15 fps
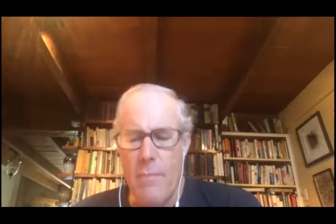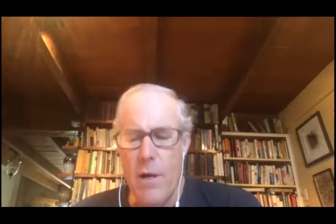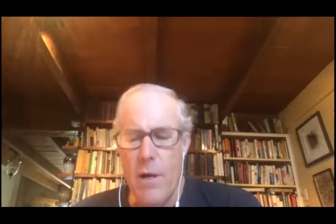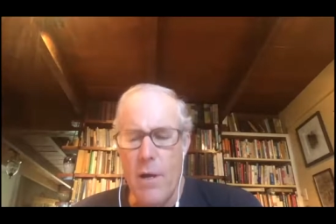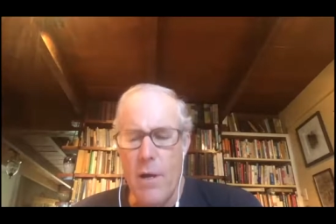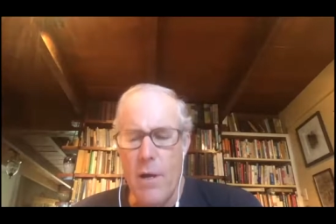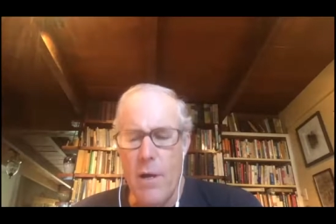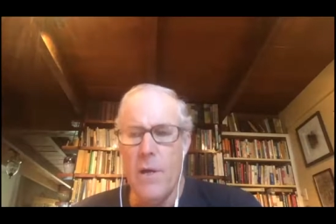Well,
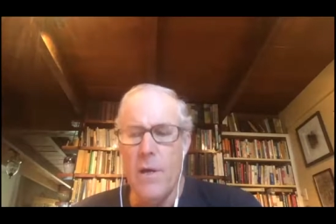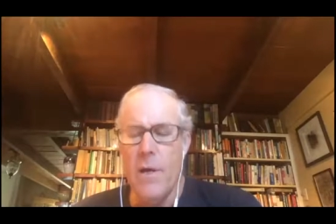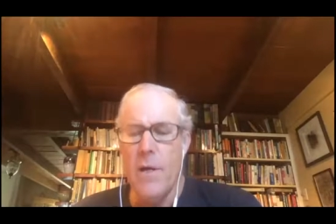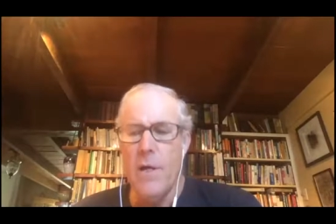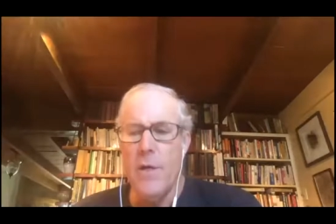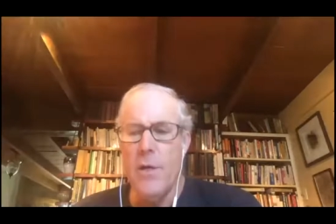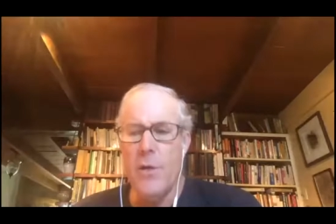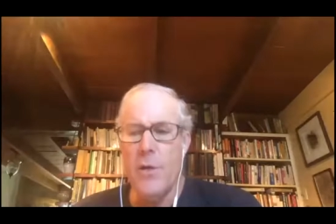who's your
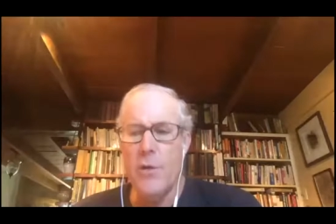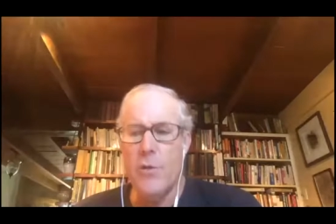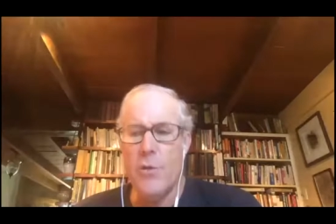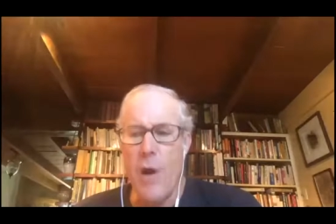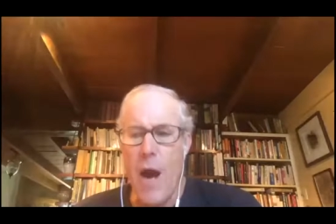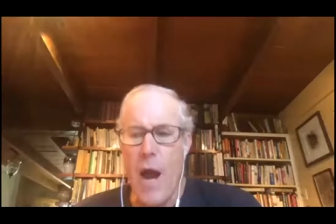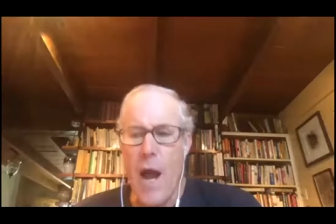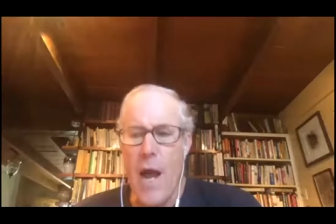tribe?
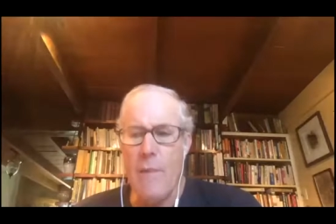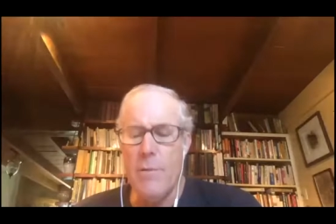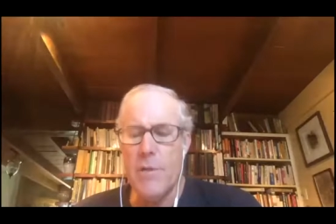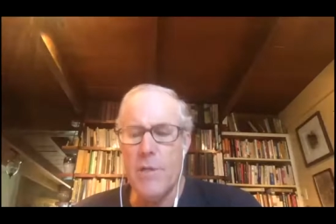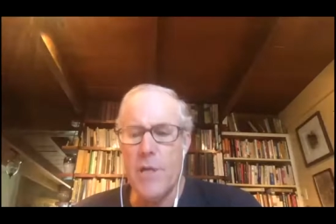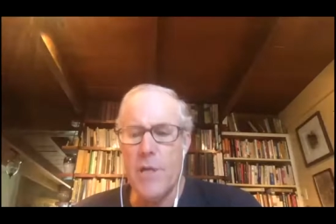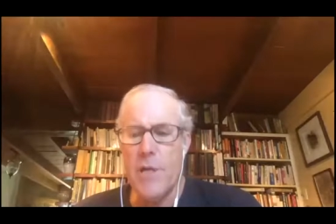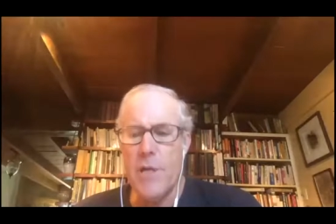Your
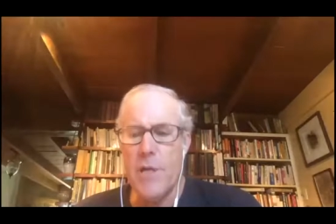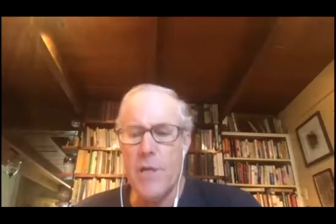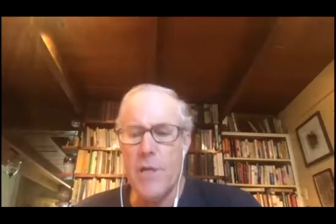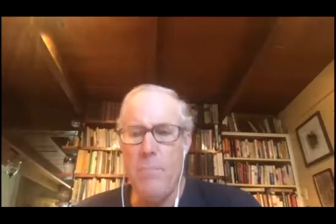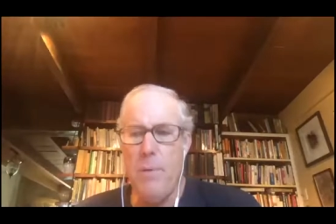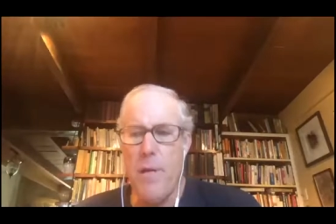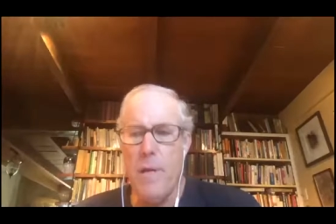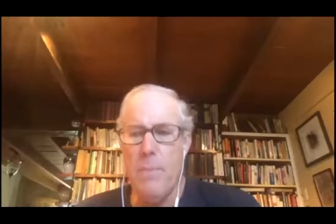tribe is
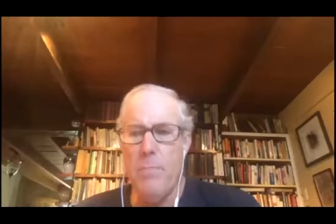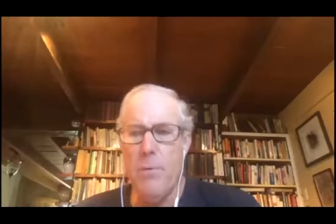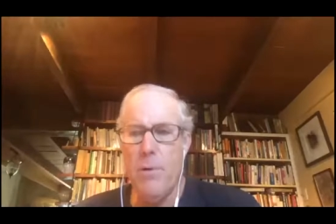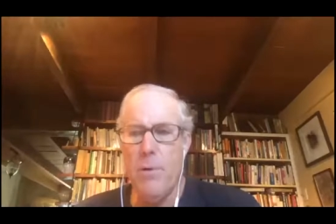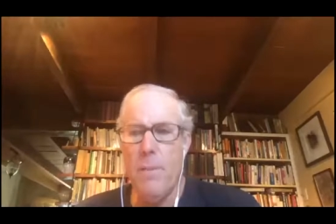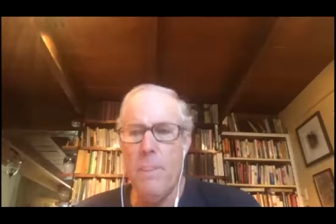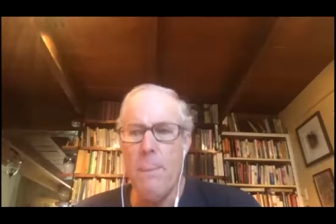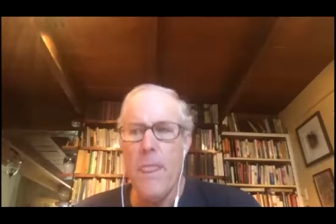going to be
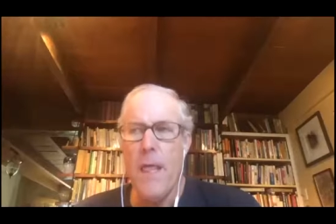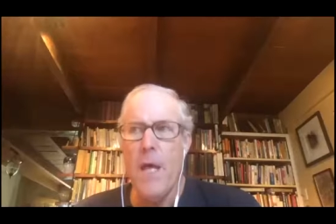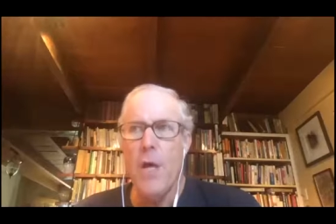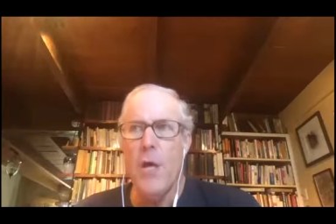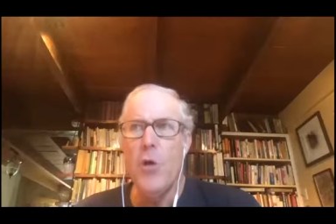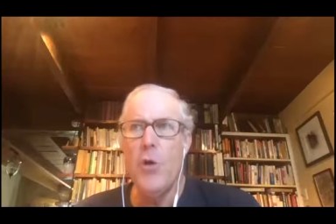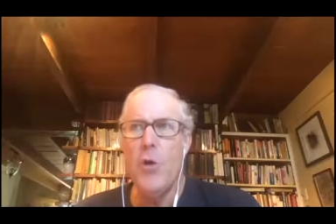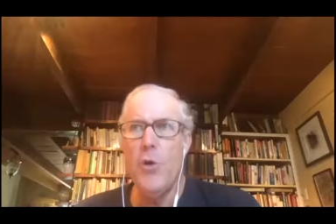people
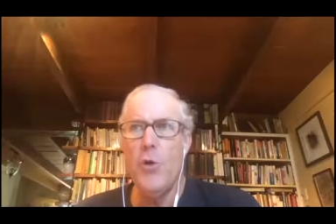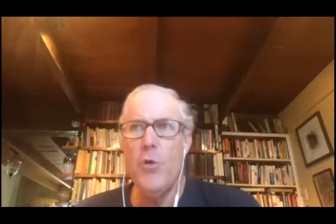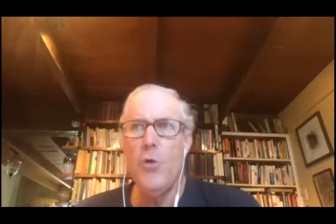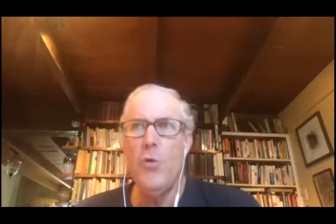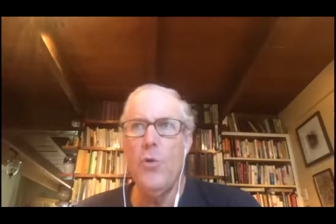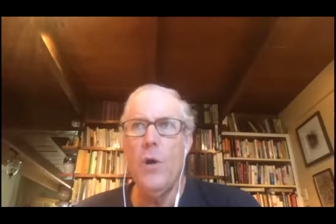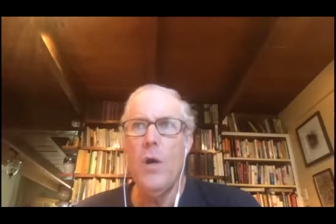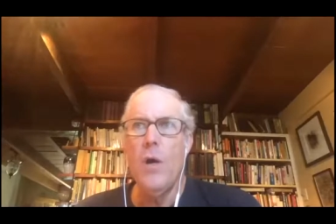
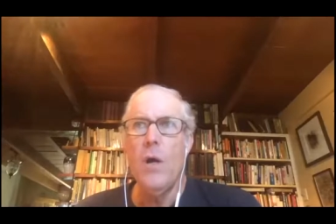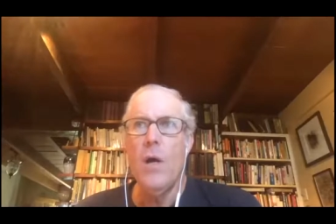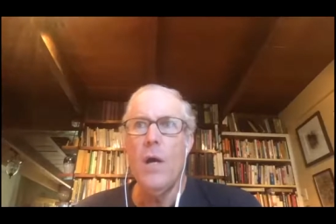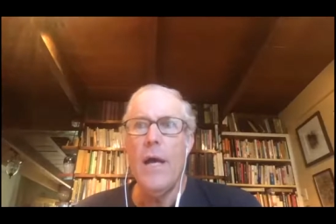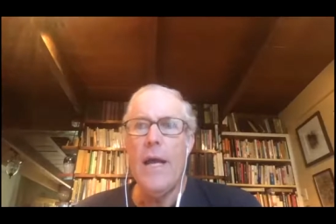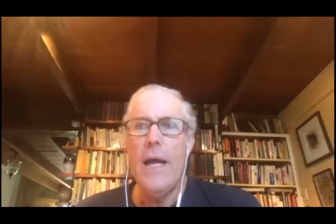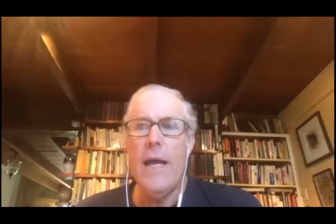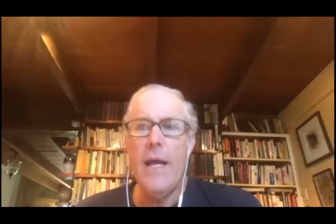who
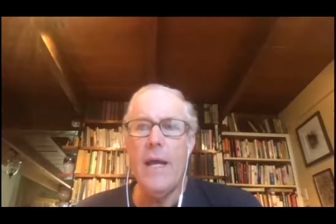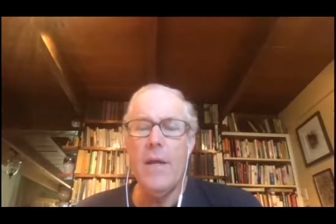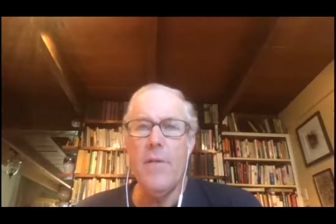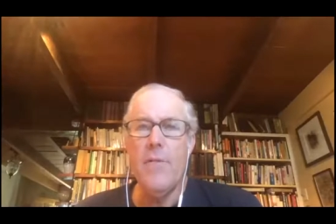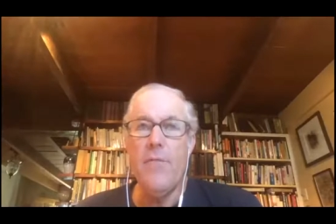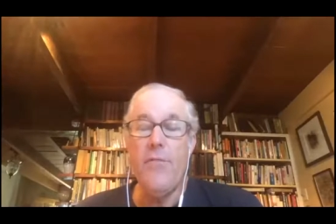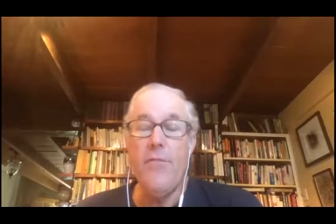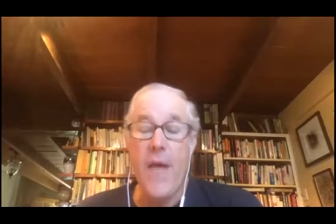
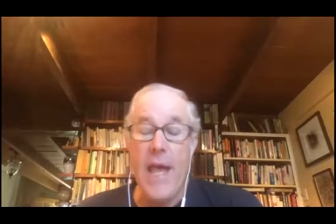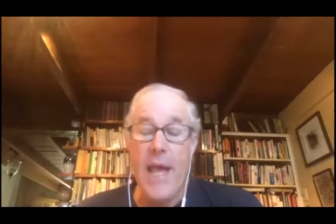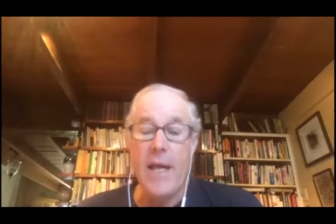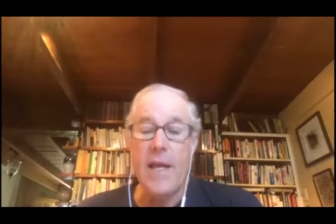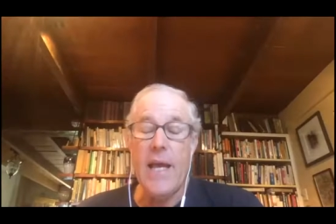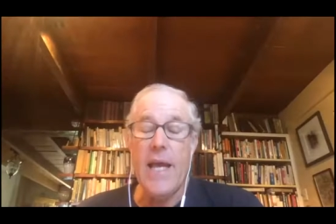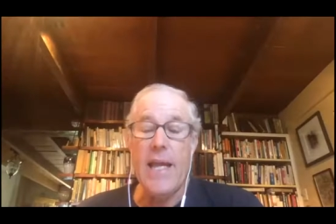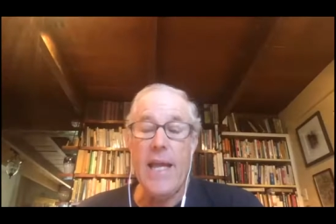think
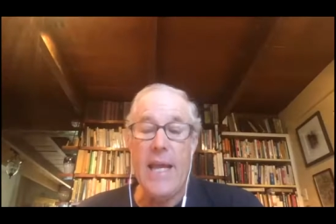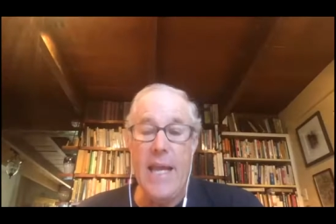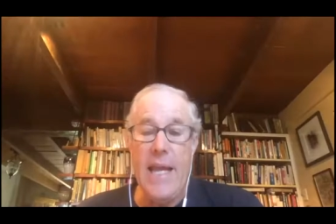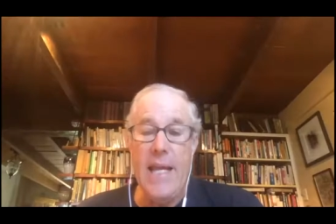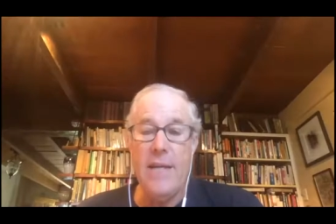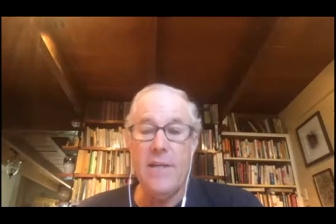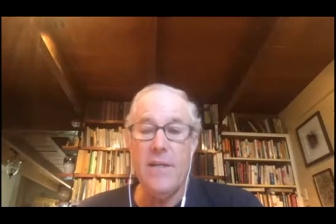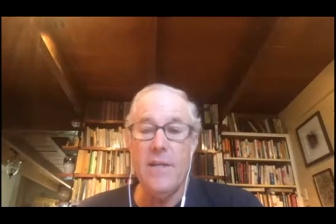and eat
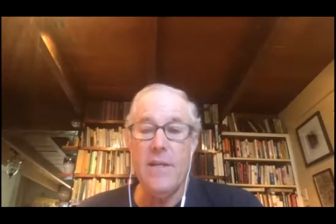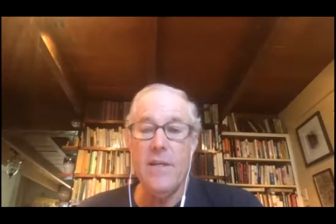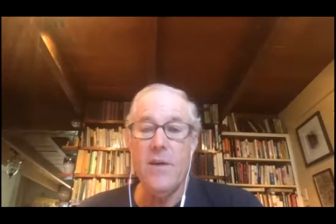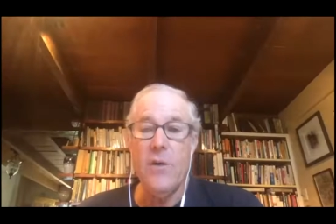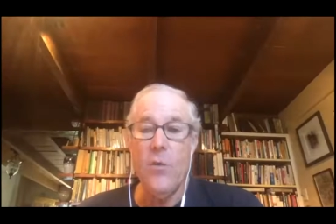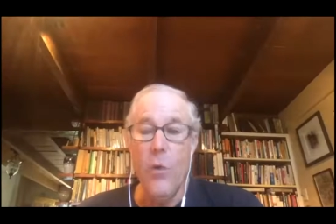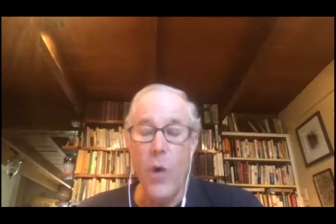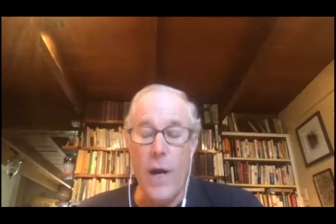
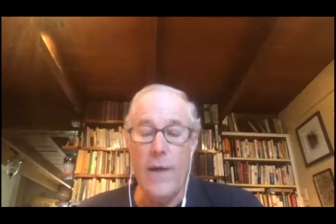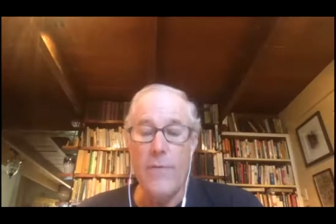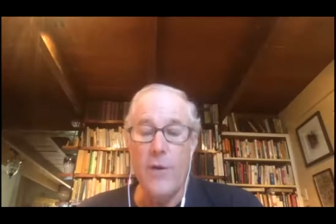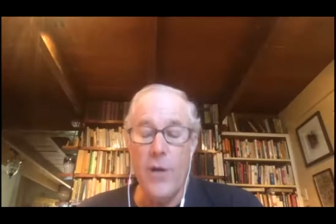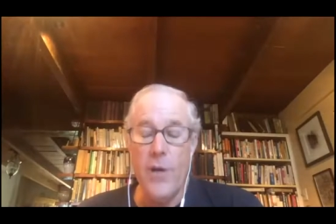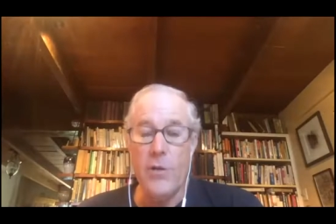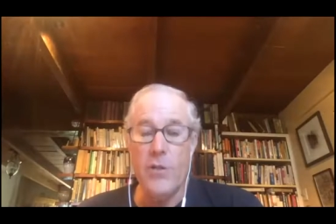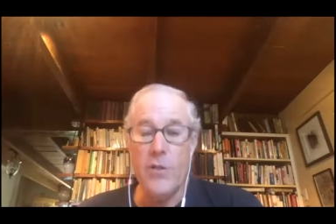whatever
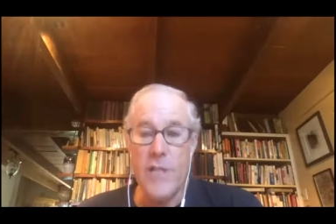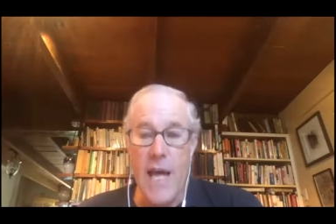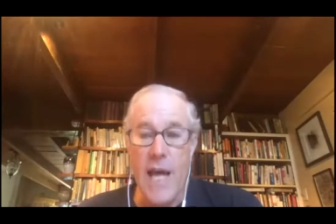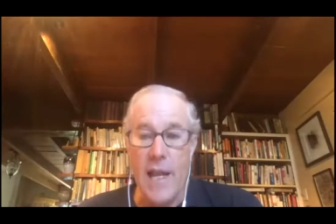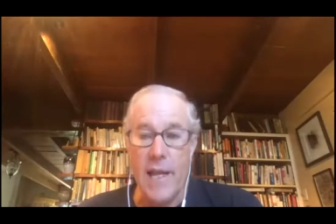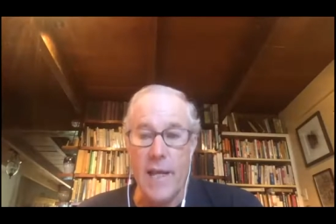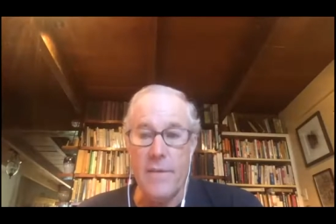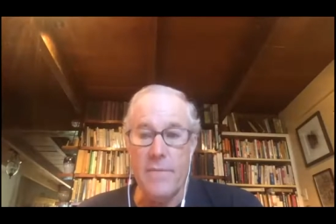you're
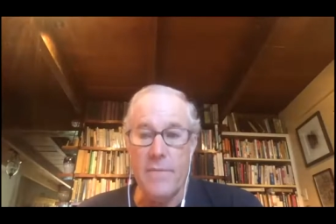selling.